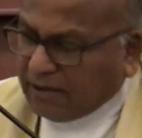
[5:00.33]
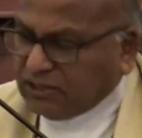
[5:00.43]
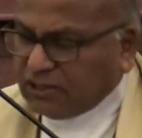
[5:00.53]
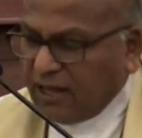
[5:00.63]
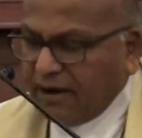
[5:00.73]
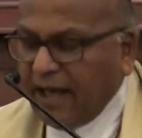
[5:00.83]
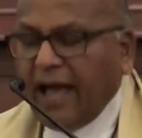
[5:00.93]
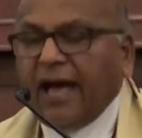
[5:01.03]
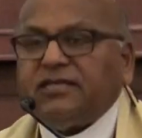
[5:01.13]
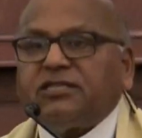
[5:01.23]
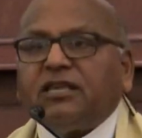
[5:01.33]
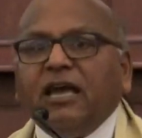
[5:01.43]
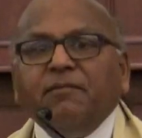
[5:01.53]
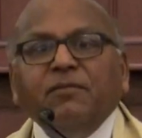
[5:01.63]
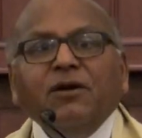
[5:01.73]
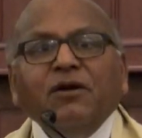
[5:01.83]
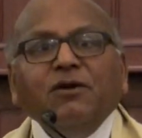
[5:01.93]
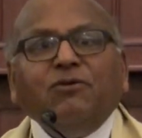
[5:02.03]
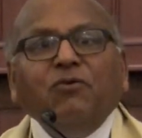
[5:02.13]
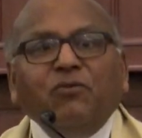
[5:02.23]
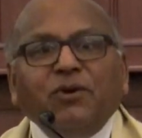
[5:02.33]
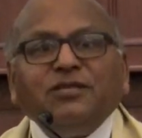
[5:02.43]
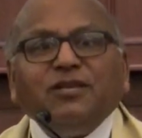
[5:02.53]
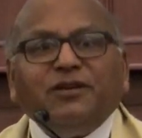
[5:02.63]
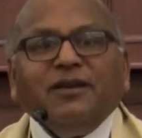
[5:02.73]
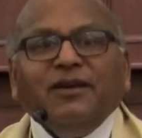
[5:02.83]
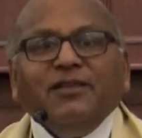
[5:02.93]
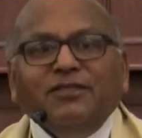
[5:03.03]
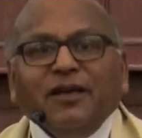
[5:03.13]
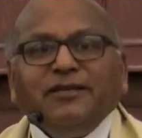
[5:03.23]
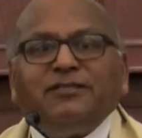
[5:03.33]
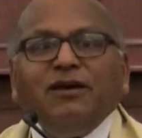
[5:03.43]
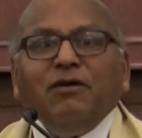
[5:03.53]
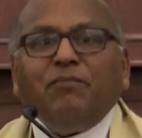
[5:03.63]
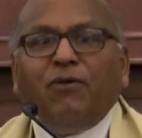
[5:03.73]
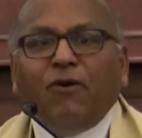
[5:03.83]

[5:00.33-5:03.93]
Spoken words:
Pakistan, asked him to visit this